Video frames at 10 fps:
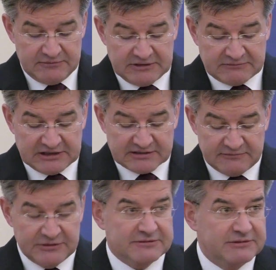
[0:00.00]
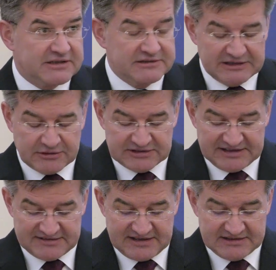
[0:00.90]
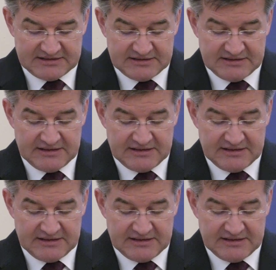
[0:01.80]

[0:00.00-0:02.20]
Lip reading: We quickly recognized that